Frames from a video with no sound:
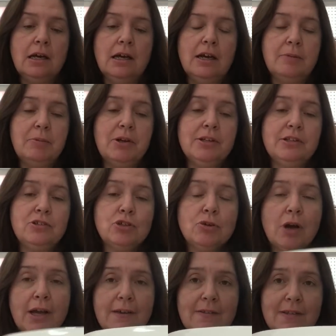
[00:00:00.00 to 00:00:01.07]
I'm going to
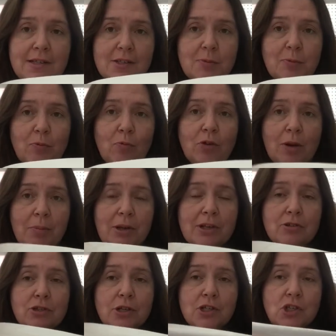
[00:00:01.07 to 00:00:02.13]
try this. I'm going
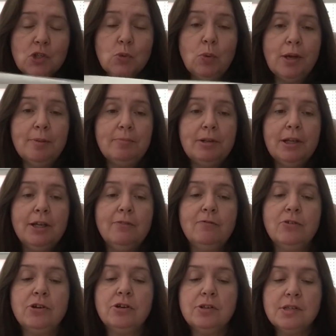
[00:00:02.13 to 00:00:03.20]
to try just one plate
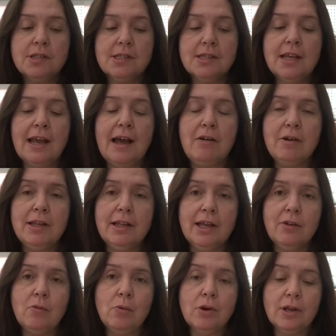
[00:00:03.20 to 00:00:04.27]
first to see how I
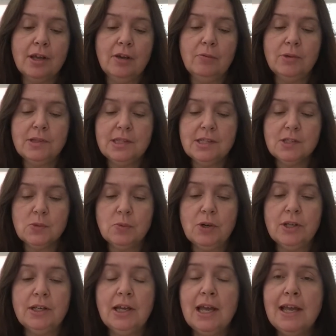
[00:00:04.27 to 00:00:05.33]
like working with this
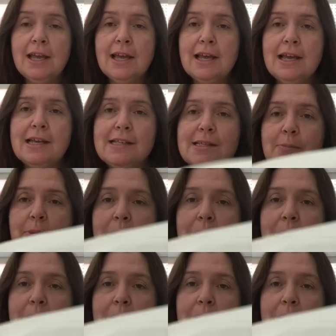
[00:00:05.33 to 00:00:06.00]
one as a